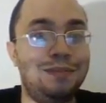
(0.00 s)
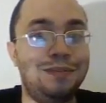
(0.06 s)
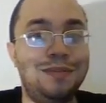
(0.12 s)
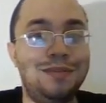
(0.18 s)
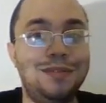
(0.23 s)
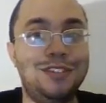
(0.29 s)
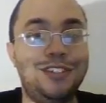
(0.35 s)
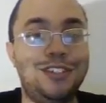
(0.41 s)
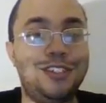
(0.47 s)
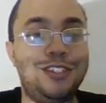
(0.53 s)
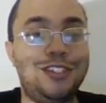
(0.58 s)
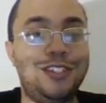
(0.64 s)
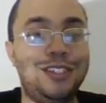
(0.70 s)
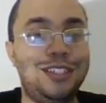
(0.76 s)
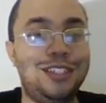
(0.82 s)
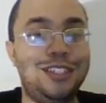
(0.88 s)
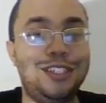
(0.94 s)

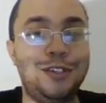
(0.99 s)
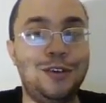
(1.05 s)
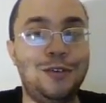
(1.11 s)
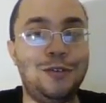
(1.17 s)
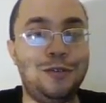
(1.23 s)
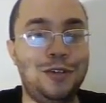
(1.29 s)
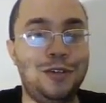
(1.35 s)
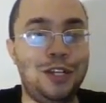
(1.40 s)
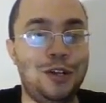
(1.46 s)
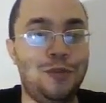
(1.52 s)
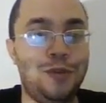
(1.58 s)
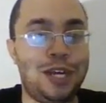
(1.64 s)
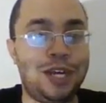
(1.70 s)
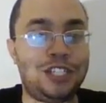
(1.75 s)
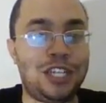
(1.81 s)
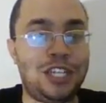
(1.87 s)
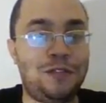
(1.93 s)
So,
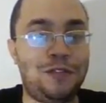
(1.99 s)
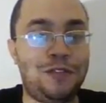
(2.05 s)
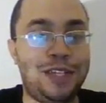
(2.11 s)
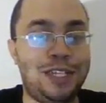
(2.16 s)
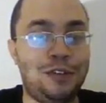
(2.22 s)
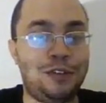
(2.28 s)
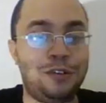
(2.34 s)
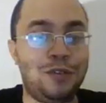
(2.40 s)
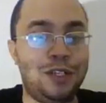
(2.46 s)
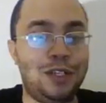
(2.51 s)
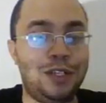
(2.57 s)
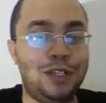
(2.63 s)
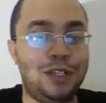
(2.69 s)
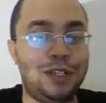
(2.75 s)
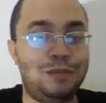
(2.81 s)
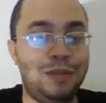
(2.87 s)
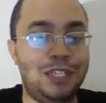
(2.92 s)
watch out for that.
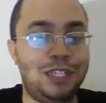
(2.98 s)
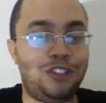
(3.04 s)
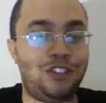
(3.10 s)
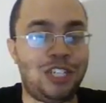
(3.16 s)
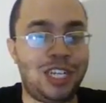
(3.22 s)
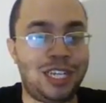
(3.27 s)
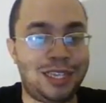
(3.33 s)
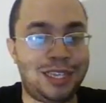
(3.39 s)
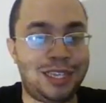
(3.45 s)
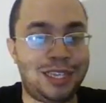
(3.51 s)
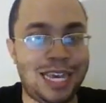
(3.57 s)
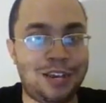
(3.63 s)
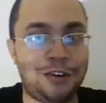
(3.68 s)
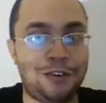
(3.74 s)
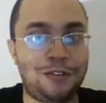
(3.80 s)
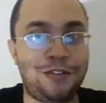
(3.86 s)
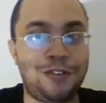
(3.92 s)
Don't, check the
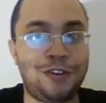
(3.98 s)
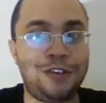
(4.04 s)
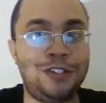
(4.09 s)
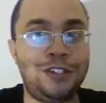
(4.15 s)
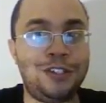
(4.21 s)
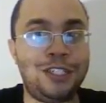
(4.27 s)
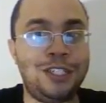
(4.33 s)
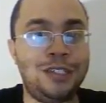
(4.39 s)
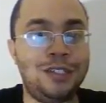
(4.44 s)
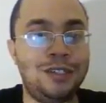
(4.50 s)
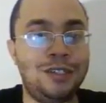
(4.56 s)
ladder first.